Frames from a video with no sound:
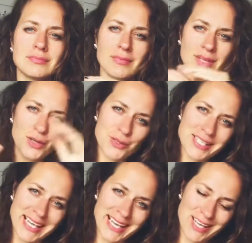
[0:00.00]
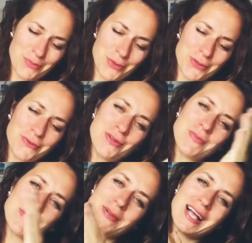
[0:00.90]
Good day, beautiful
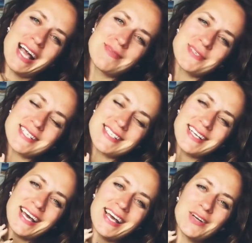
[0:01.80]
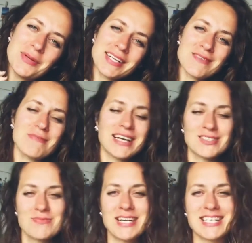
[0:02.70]
people. I'm Justina, and welcome back to
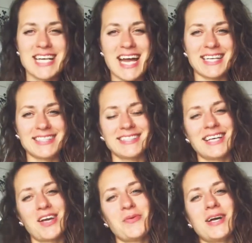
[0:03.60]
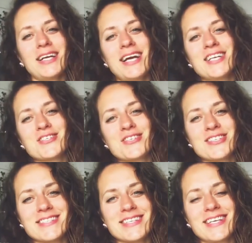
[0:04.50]
my channel, DIY Natural
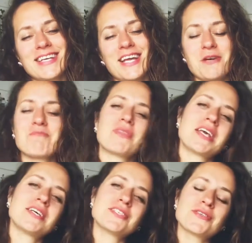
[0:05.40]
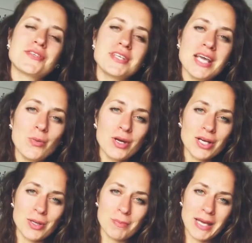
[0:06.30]
Skincare. So today we're gonna
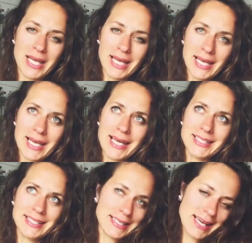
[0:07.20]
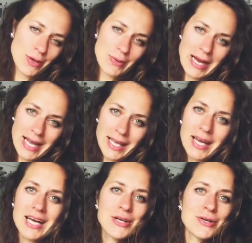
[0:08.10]
make a DIY
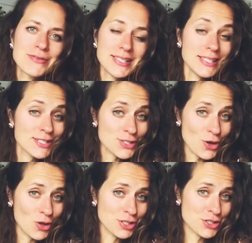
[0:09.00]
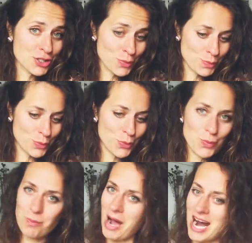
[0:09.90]
Ayurvedic solid shampoo
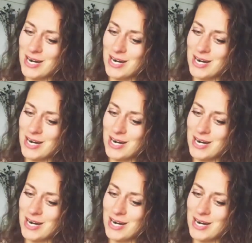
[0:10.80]
bar.